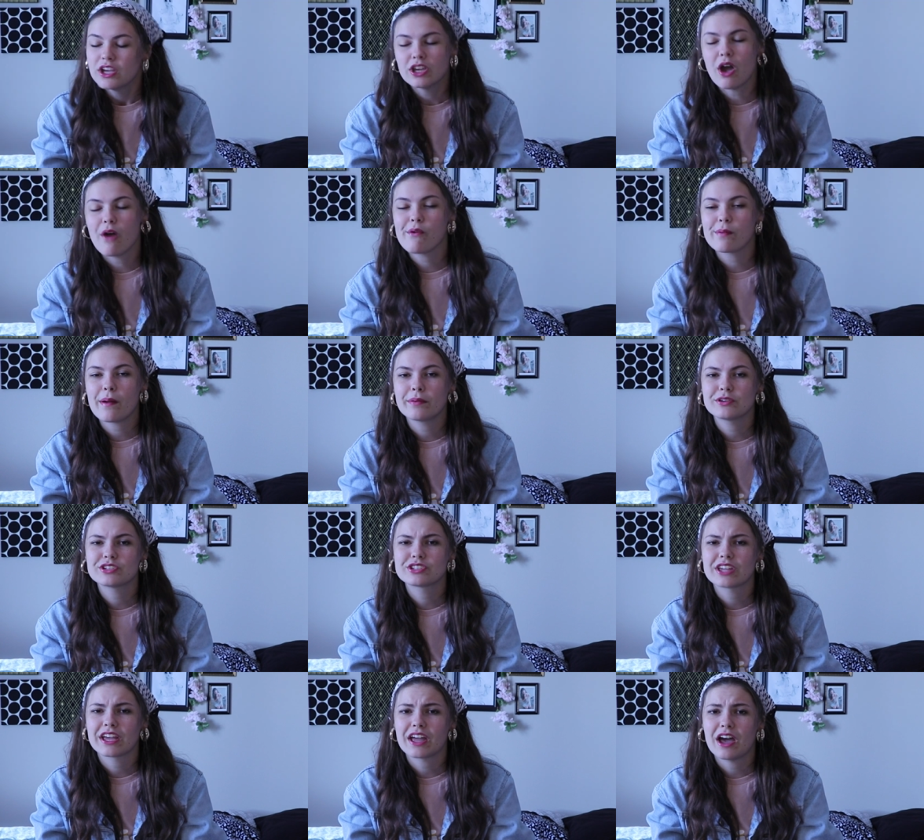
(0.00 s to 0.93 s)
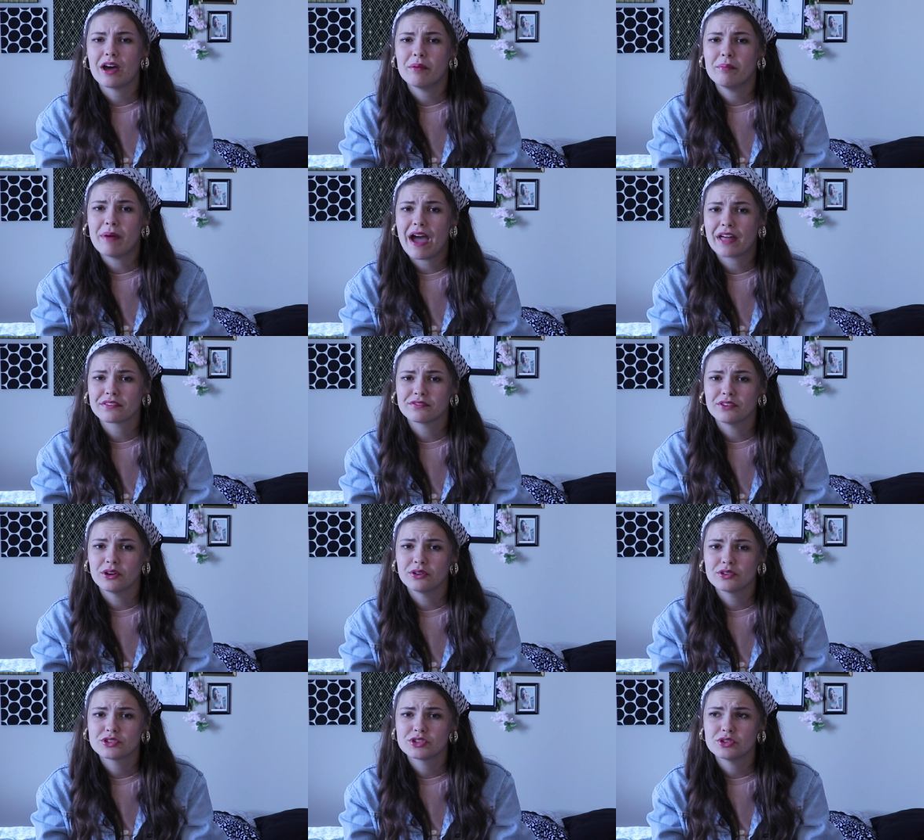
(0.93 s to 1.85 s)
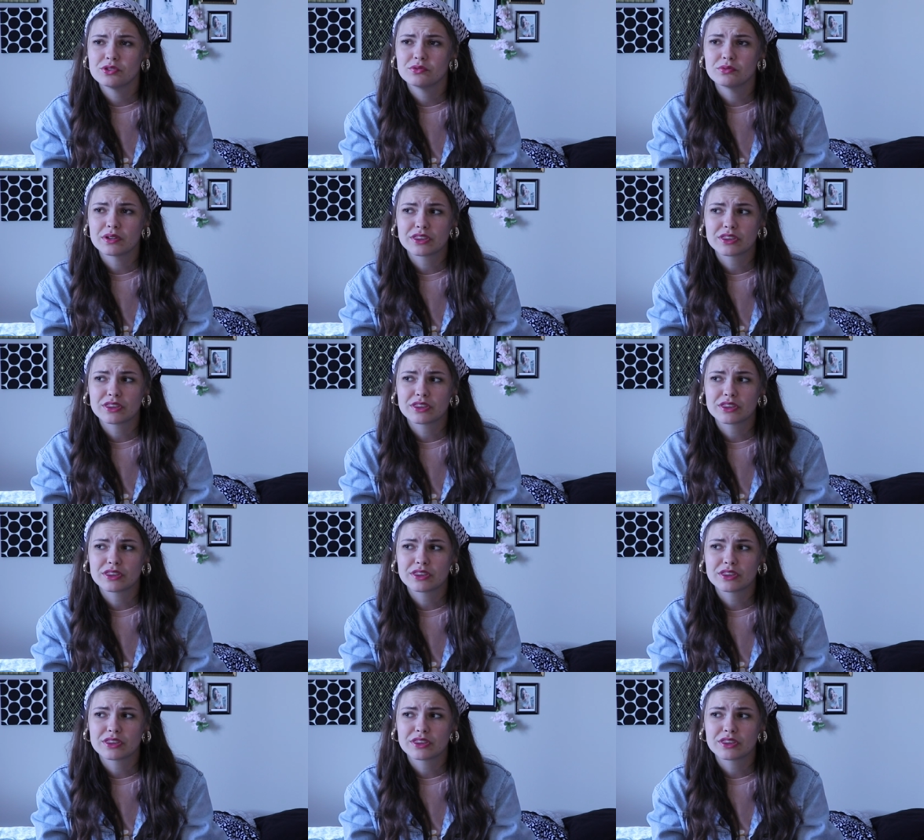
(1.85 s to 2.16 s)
y'all were probably just like a bath photo shoot